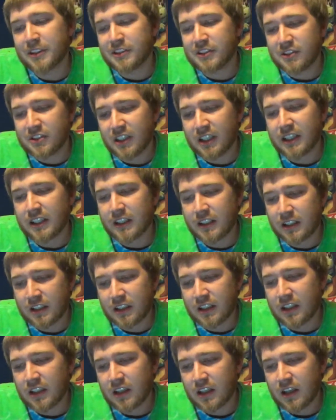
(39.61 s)

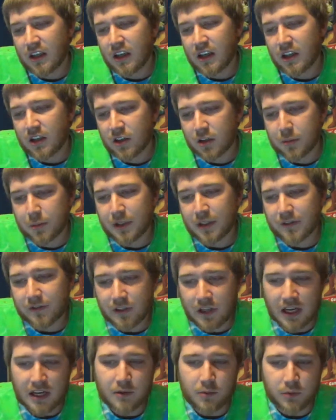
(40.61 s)
singing a little bit of
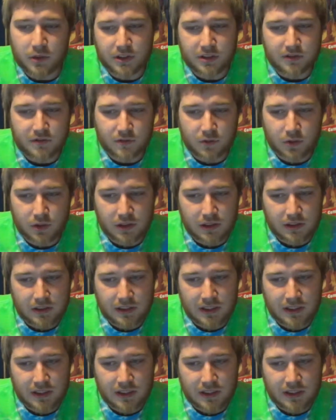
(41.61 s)
Nightwish for you.